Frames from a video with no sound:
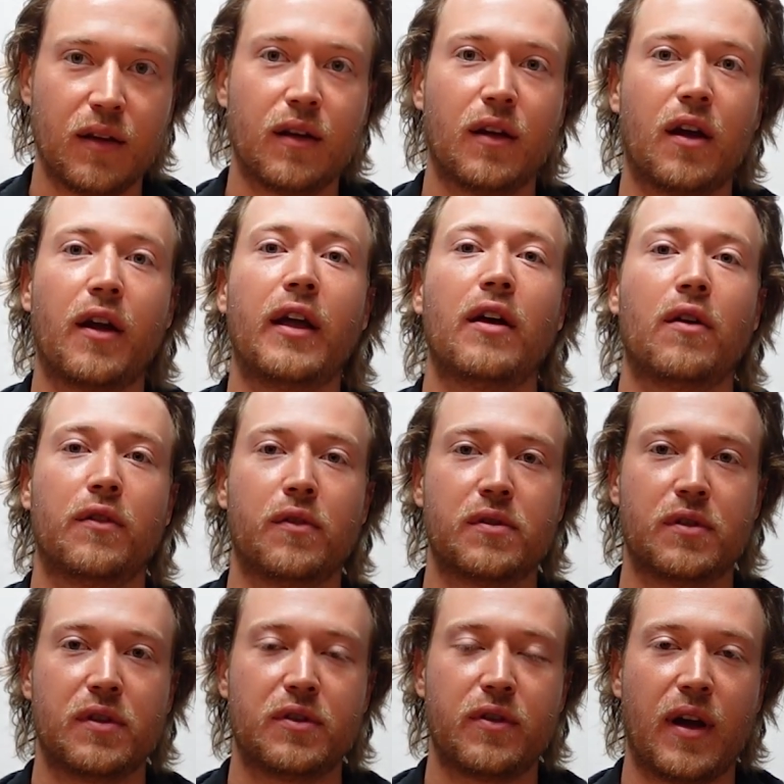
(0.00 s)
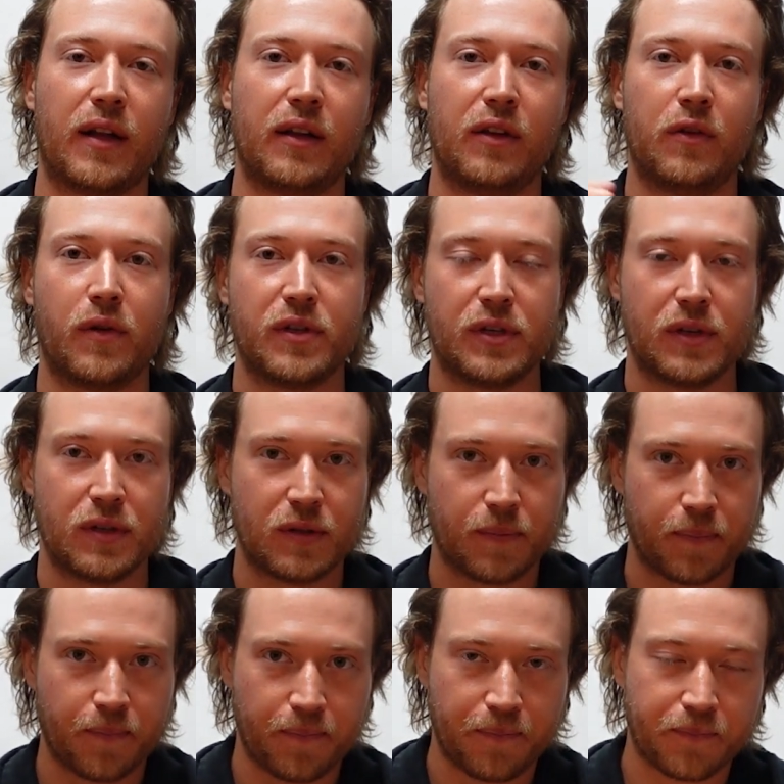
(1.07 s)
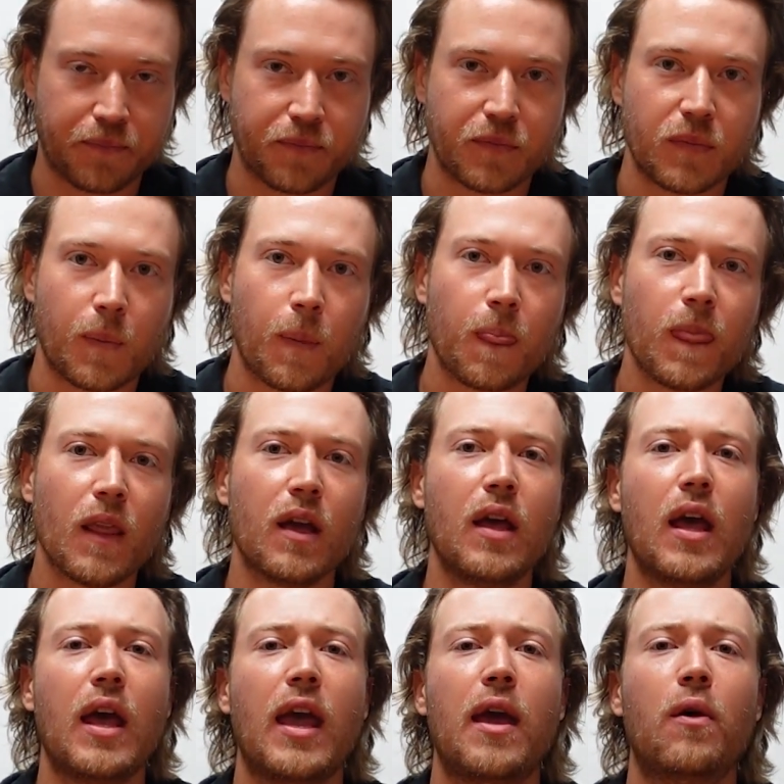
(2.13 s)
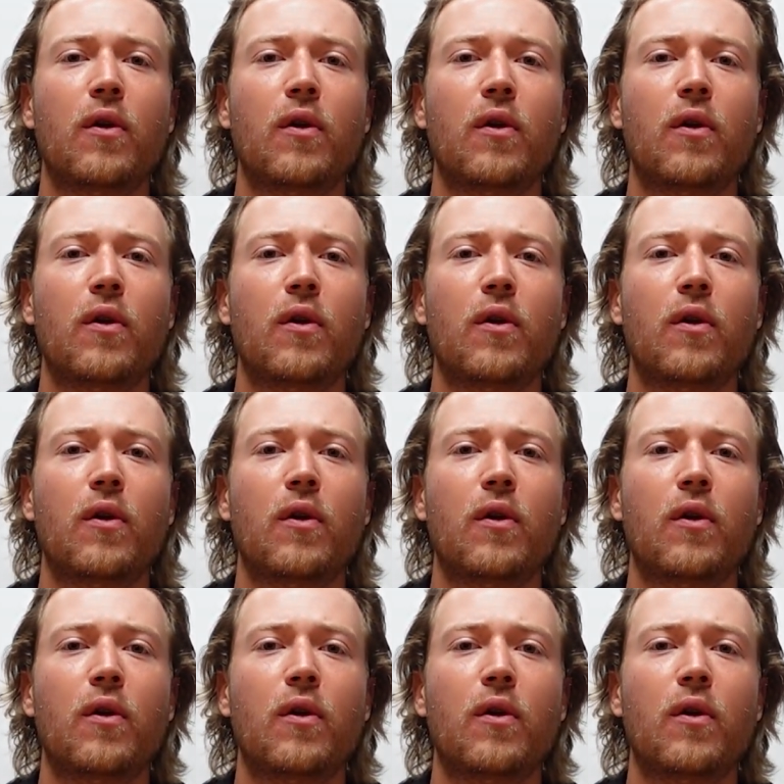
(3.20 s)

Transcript: cutting out those distracting noises. It